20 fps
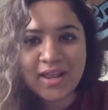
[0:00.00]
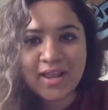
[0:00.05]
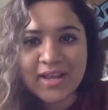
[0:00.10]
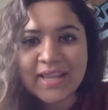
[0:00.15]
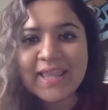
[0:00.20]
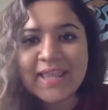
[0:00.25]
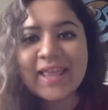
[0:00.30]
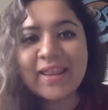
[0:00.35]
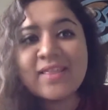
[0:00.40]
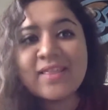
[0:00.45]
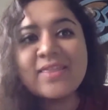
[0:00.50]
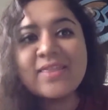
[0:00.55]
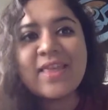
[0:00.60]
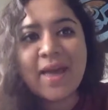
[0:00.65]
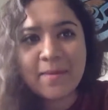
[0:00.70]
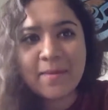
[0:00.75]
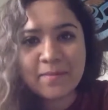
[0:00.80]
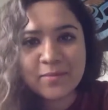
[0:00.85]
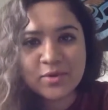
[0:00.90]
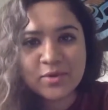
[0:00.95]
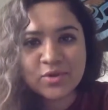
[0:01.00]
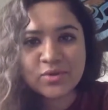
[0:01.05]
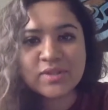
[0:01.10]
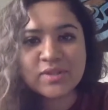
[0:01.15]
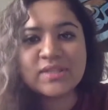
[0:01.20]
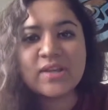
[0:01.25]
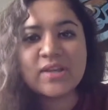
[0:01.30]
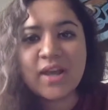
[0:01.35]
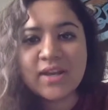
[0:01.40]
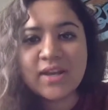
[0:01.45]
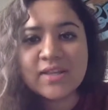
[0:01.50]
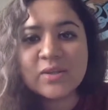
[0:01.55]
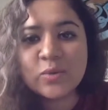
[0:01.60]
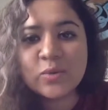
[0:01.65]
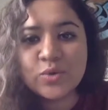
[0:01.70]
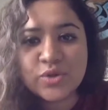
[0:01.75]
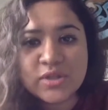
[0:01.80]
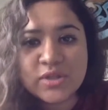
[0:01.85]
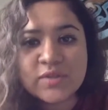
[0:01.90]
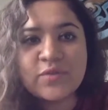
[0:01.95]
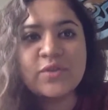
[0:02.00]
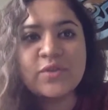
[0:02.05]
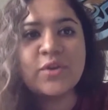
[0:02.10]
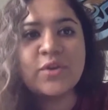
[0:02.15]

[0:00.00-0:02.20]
and getting them to design solutions for